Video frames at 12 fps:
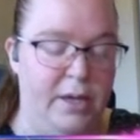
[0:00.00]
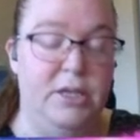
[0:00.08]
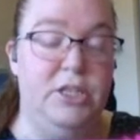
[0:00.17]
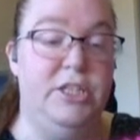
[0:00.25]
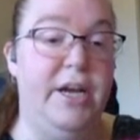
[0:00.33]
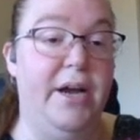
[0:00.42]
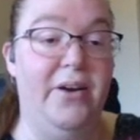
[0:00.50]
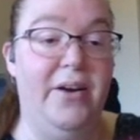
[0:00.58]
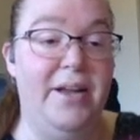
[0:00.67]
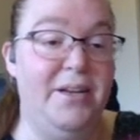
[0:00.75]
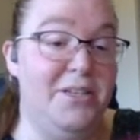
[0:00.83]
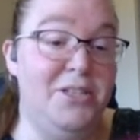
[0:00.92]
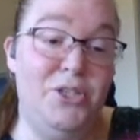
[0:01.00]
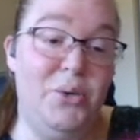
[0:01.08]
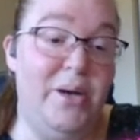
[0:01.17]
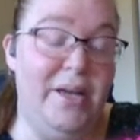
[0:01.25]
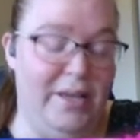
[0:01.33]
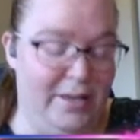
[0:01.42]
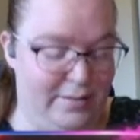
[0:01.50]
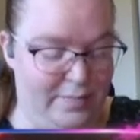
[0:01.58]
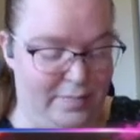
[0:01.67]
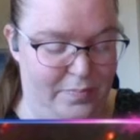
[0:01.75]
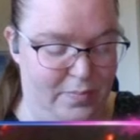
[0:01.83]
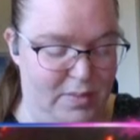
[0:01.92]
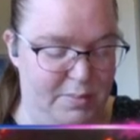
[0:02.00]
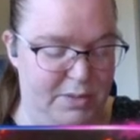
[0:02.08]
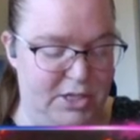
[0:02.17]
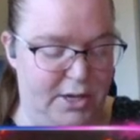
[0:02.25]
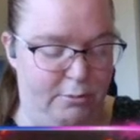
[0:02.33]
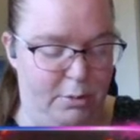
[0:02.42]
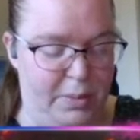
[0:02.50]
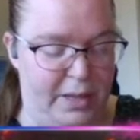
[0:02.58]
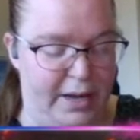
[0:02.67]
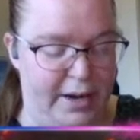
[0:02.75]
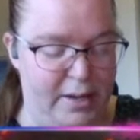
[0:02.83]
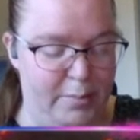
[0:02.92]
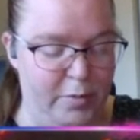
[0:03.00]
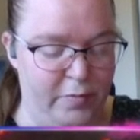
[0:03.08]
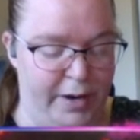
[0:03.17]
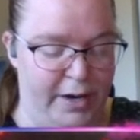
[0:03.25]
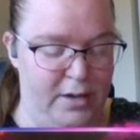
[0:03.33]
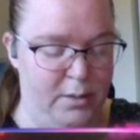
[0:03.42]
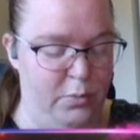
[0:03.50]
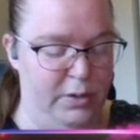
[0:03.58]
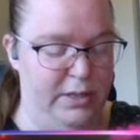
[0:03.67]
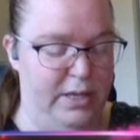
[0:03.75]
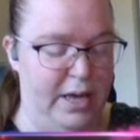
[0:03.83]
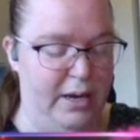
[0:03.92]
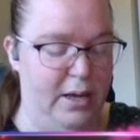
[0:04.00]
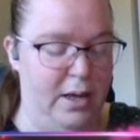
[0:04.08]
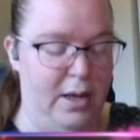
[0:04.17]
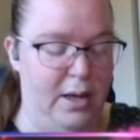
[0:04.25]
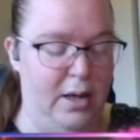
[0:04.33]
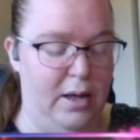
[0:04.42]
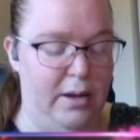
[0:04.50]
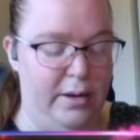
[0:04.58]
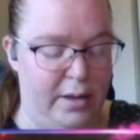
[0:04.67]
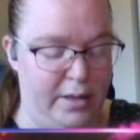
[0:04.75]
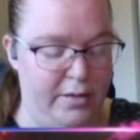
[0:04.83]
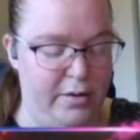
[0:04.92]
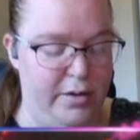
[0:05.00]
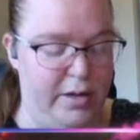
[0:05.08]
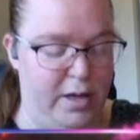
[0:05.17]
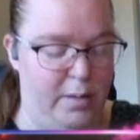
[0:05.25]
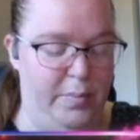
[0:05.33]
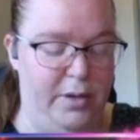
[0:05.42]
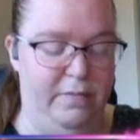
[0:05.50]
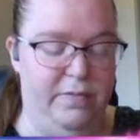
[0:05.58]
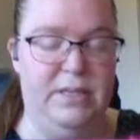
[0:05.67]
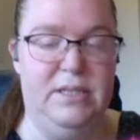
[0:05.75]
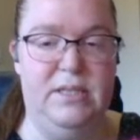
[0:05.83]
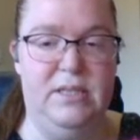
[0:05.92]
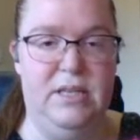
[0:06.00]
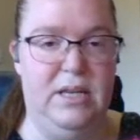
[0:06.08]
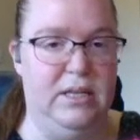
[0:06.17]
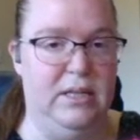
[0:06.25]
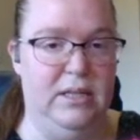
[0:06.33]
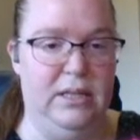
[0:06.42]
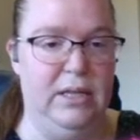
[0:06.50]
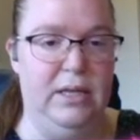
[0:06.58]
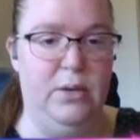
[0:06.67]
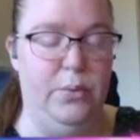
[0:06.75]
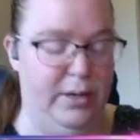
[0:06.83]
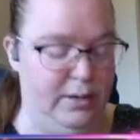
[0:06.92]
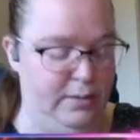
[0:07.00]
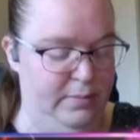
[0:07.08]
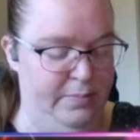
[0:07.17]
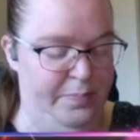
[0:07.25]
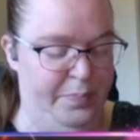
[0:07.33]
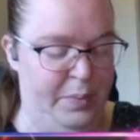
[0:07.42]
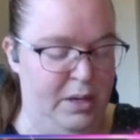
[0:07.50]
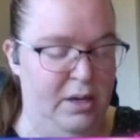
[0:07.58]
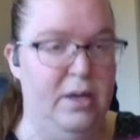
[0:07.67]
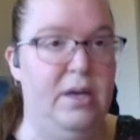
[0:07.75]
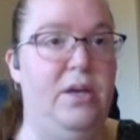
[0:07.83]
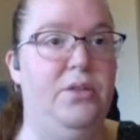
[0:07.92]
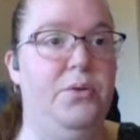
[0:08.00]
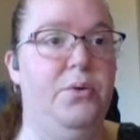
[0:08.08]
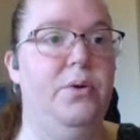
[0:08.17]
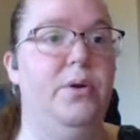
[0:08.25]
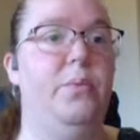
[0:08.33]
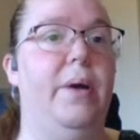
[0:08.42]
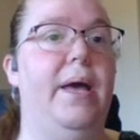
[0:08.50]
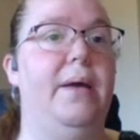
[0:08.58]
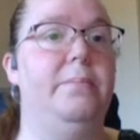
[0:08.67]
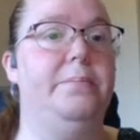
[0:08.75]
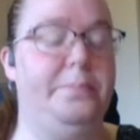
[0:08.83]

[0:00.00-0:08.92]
"Share and enjoy," the machine replied, and provided him with yet another cup of the sickly liquid. He threw it away.